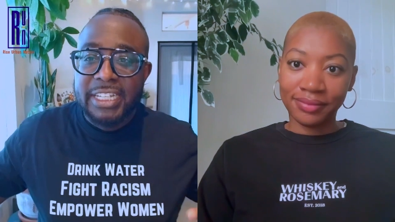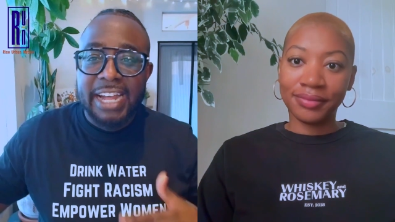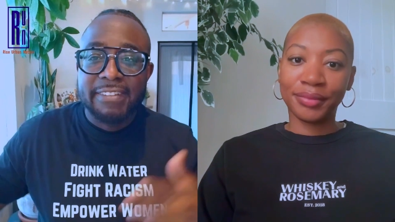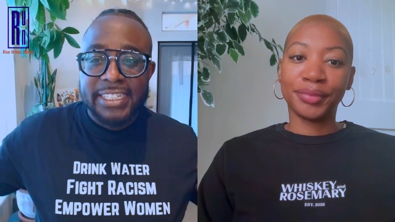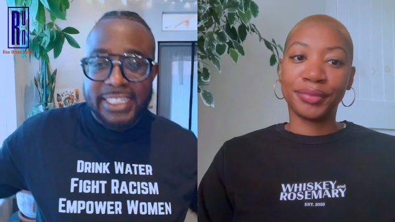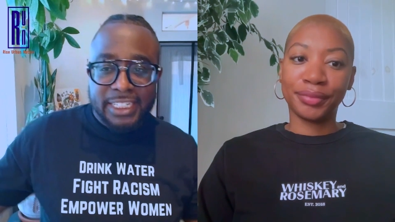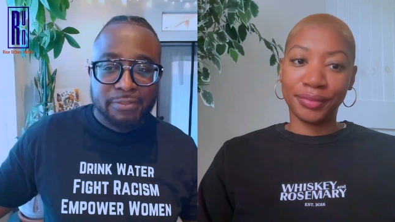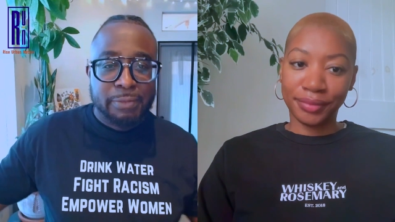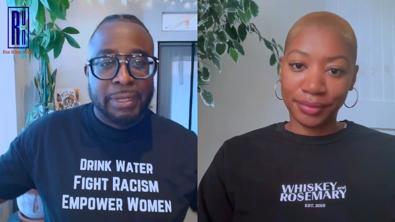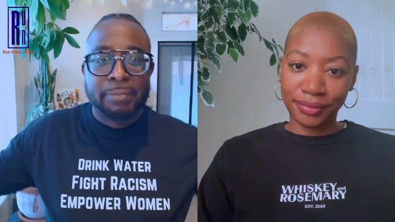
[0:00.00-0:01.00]
Speaker 1: have
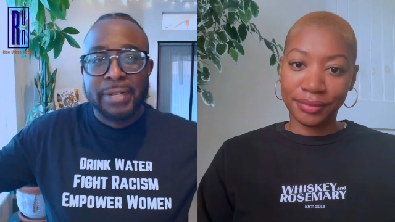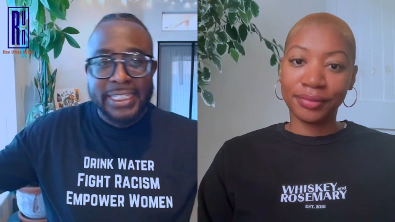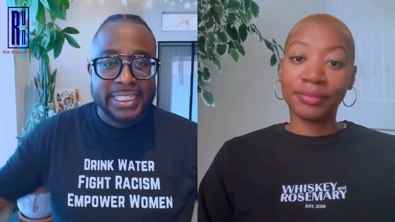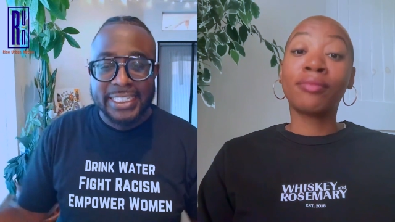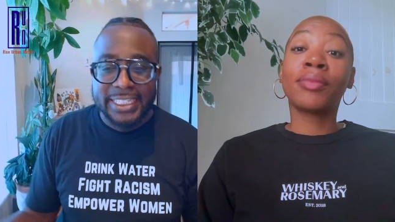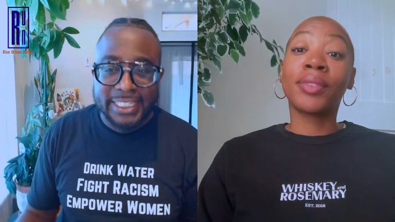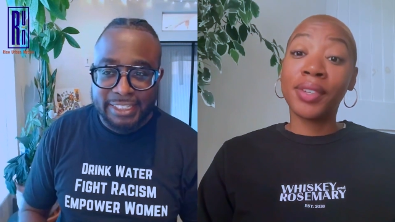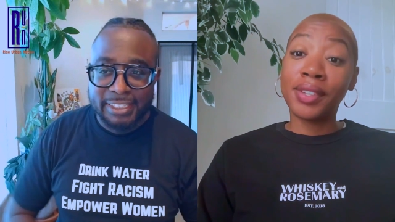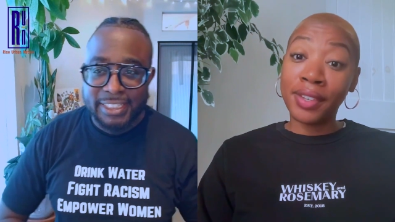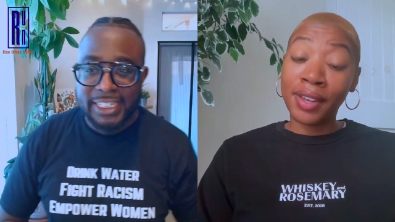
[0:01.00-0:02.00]
success with my brothers and
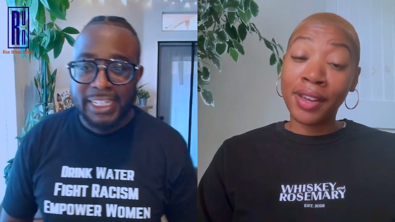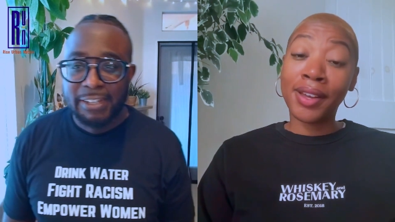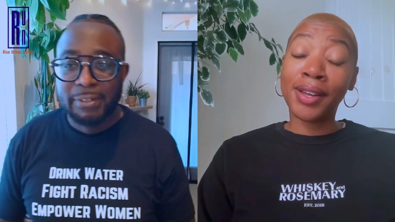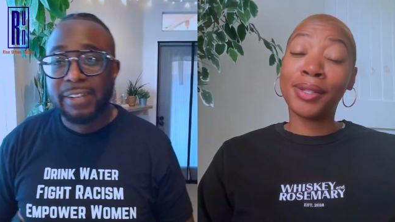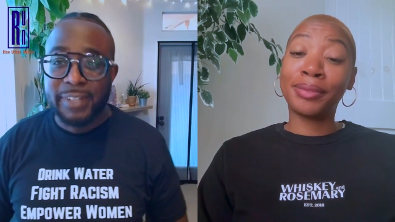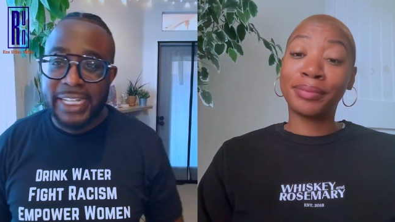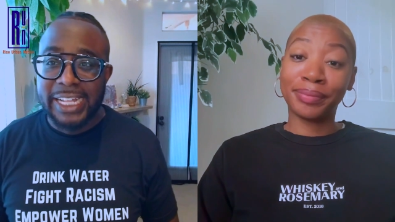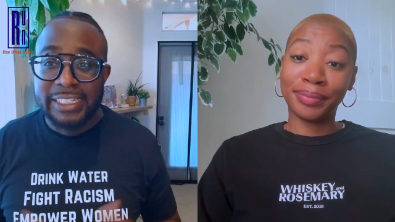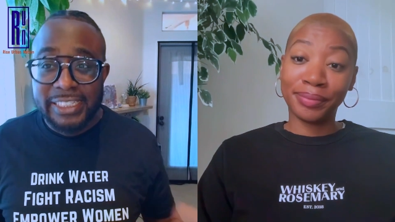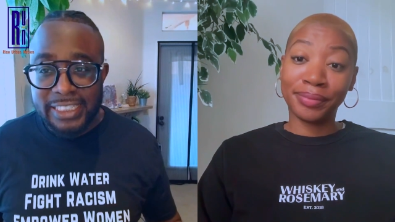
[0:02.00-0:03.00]
sisters, yeah. whatever
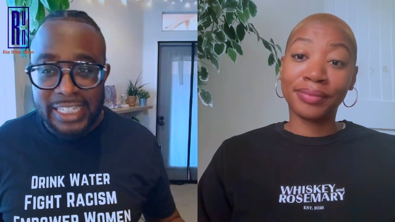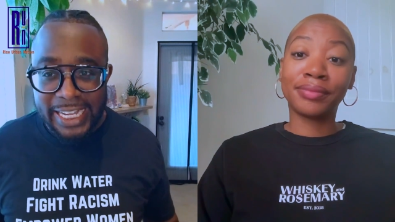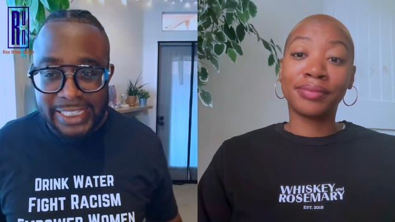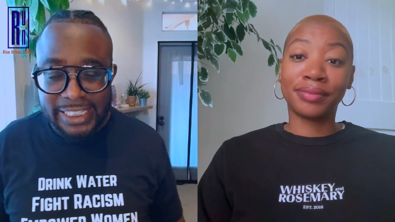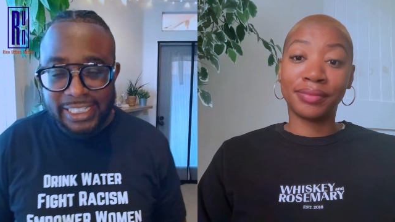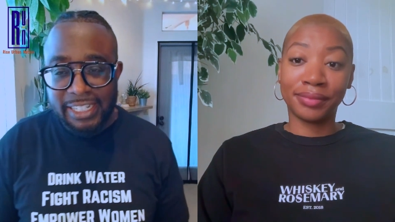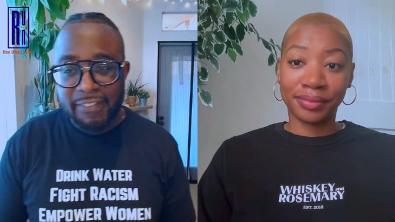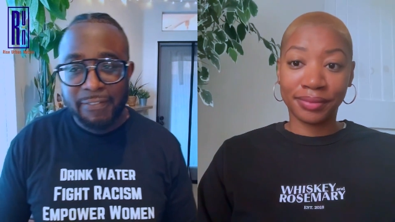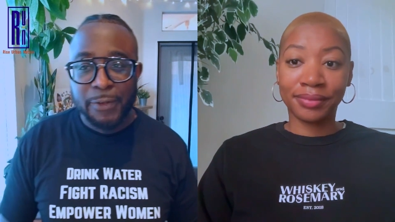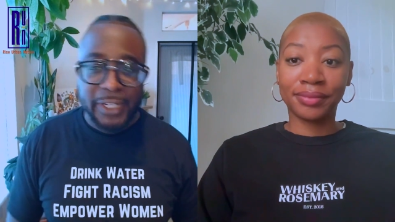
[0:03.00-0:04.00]
that looks like
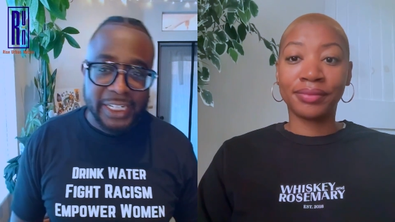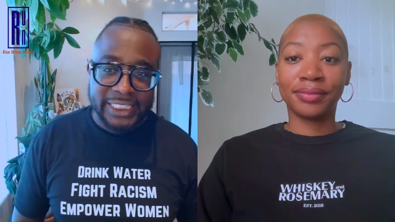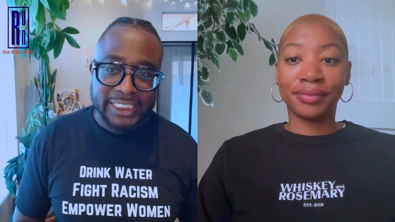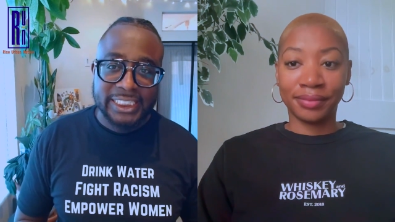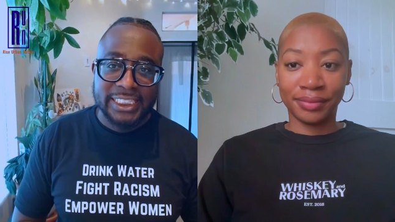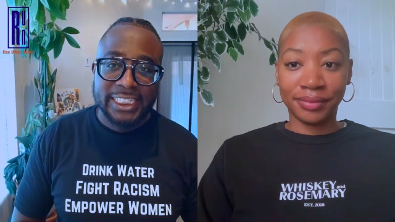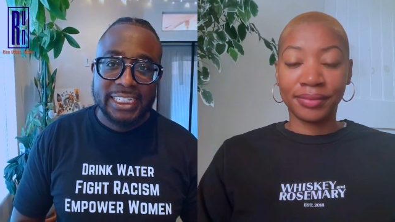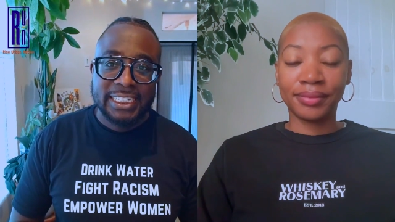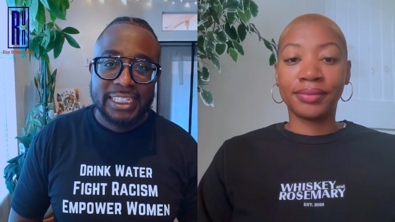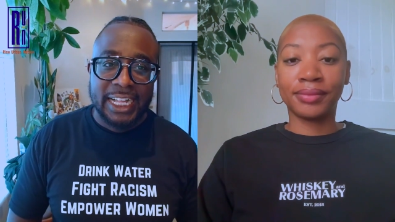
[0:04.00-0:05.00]
for us.
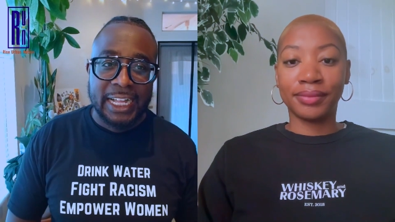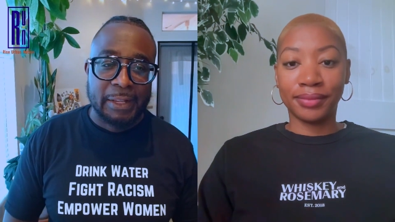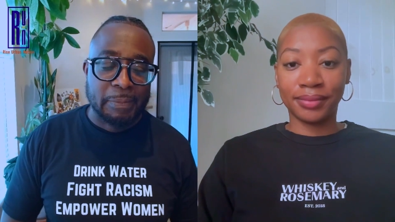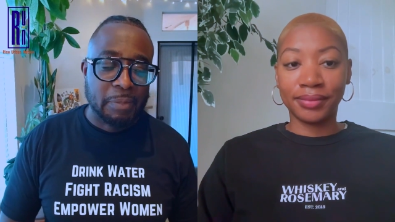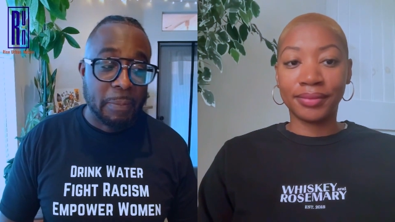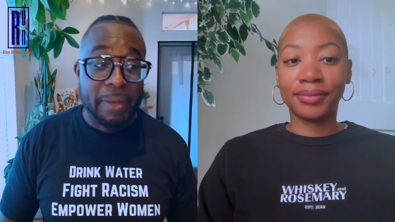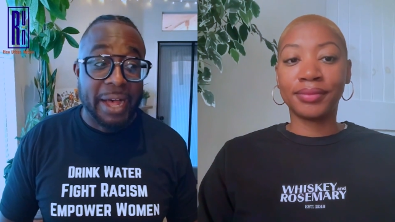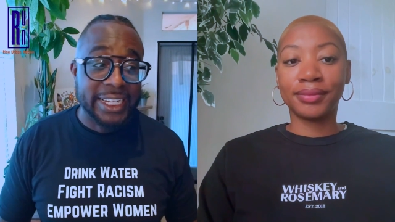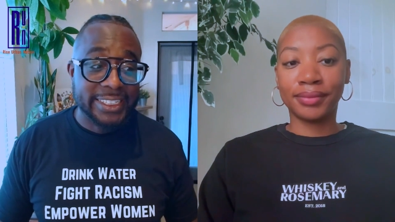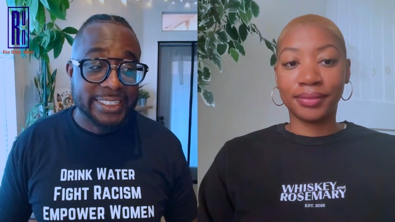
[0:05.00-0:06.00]
Um,
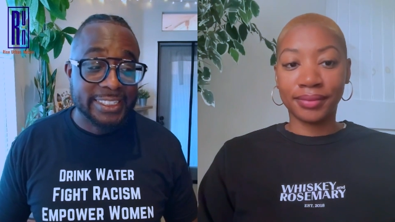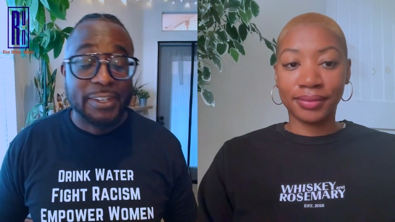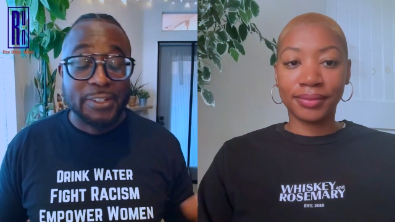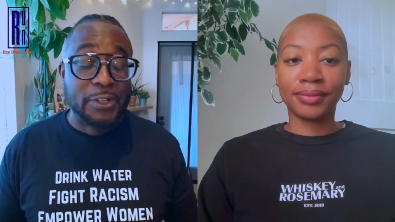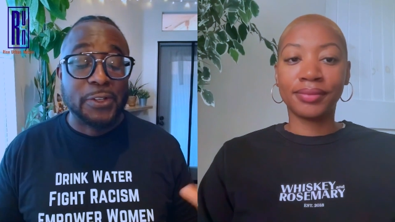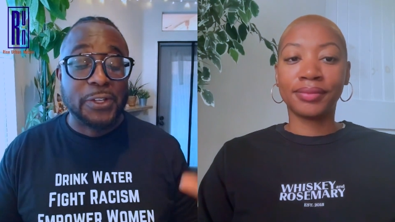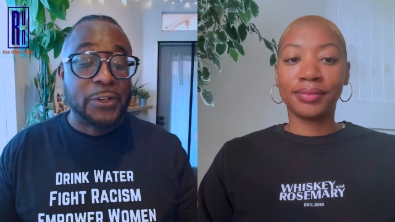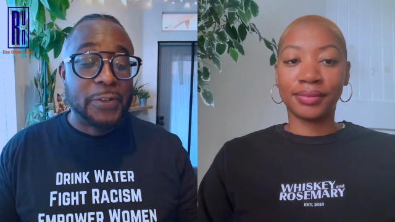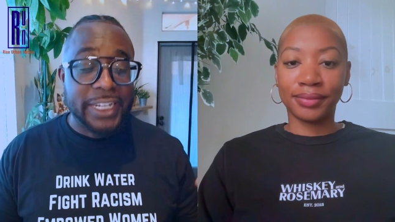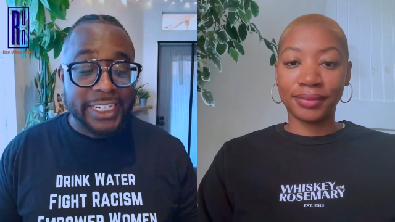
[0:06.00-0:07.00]
by us. No, no,
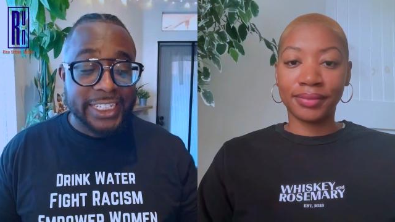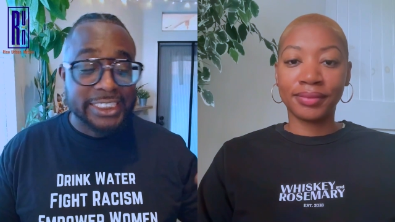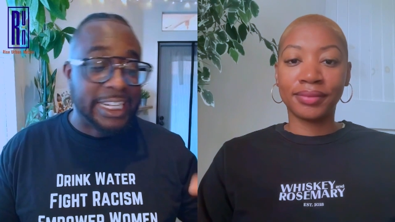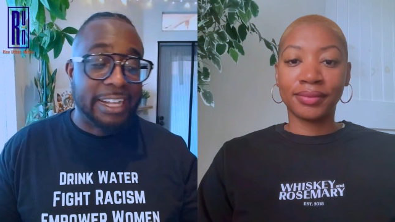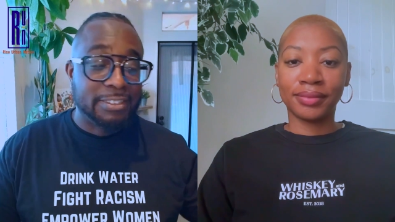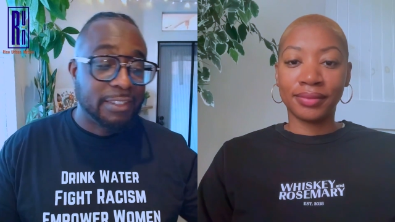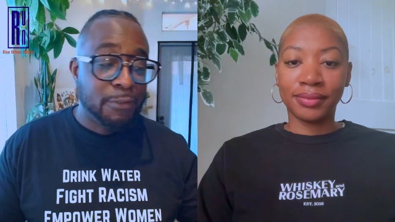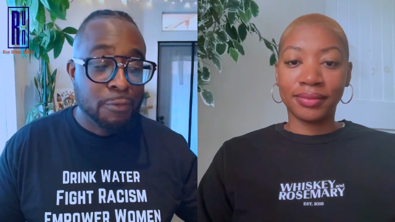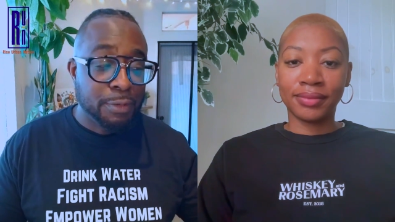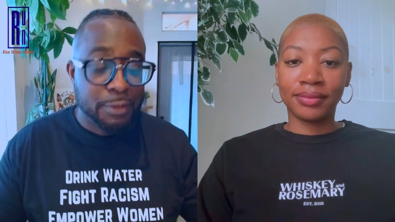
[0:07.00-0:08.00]
no. Uh, shout out
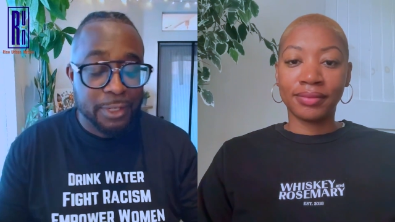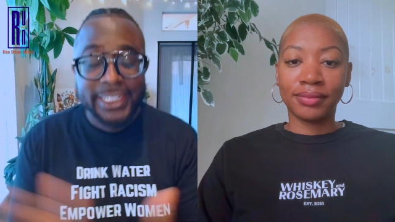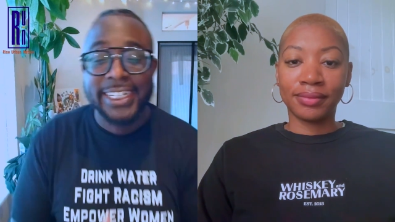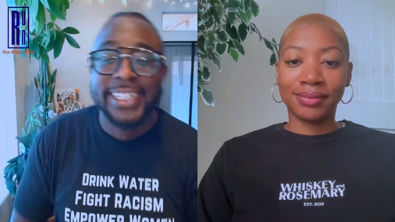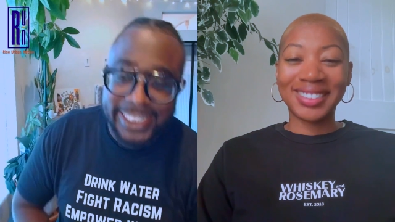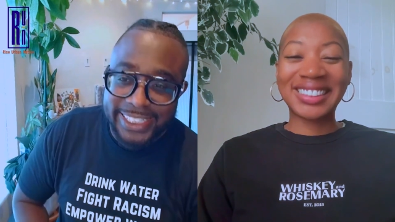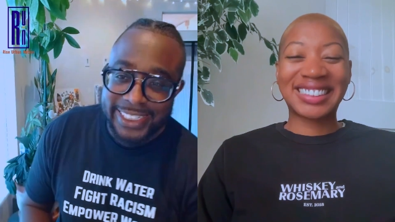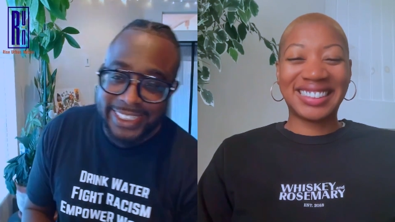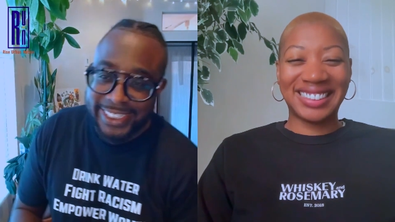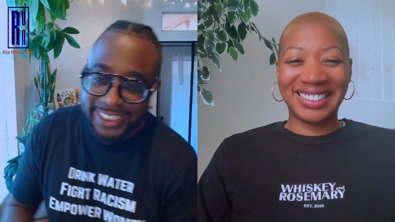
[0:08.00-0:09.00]
to
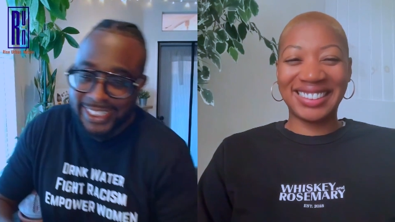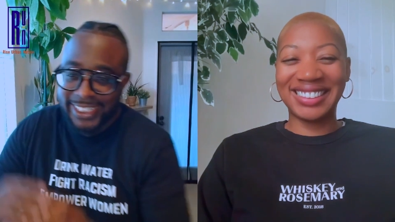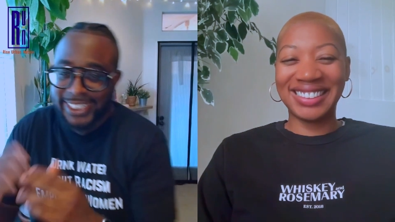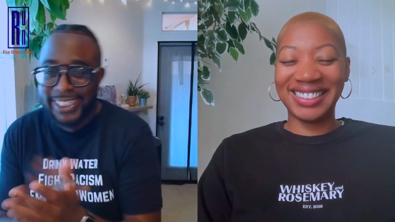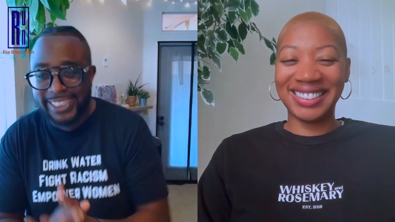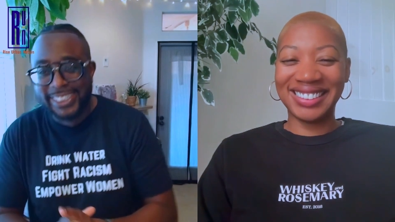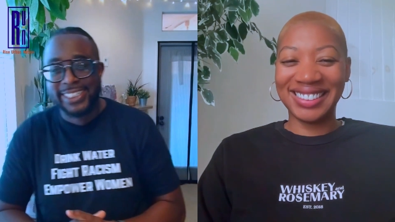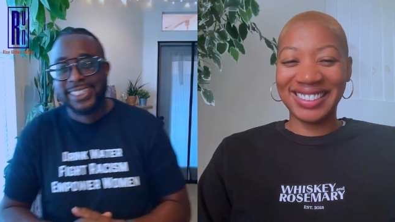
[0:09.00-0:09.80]
FUBU.